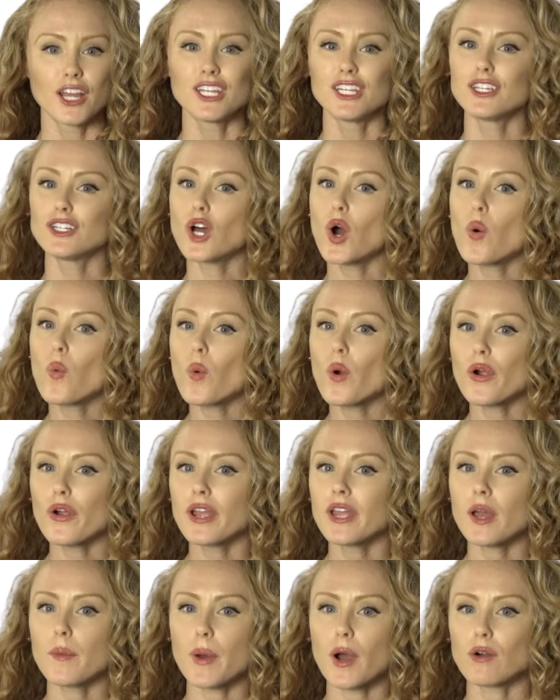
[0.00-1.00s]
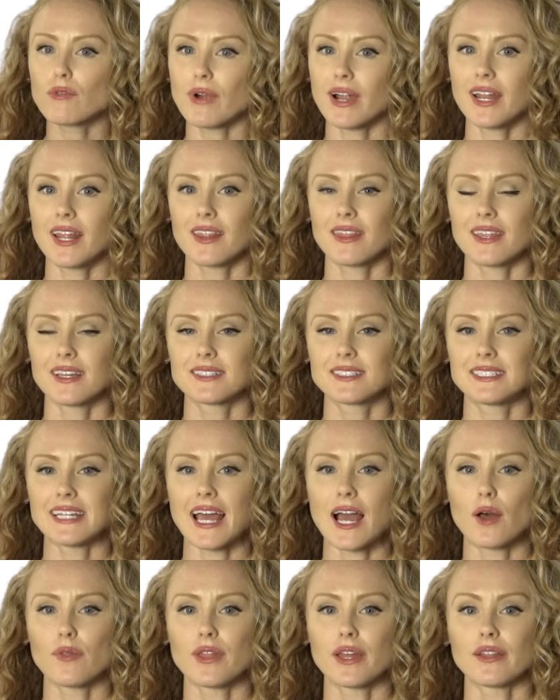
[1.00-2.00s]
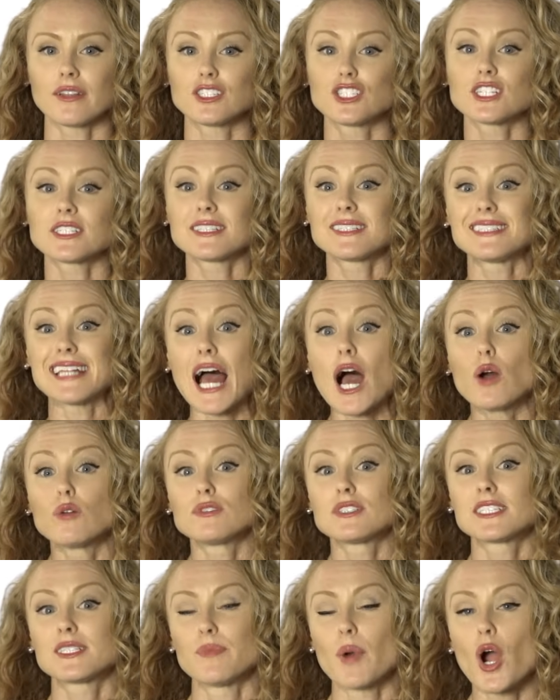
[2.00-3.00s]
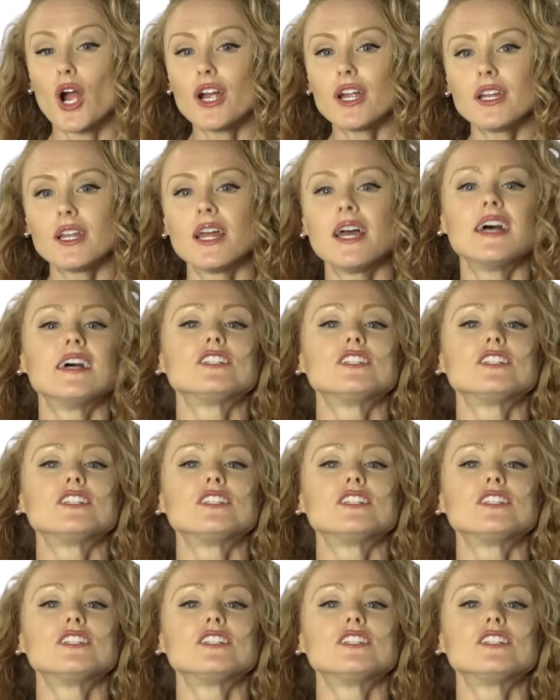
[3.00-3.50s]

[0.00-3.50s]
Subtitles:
You don't worry about writing things down that just sound smart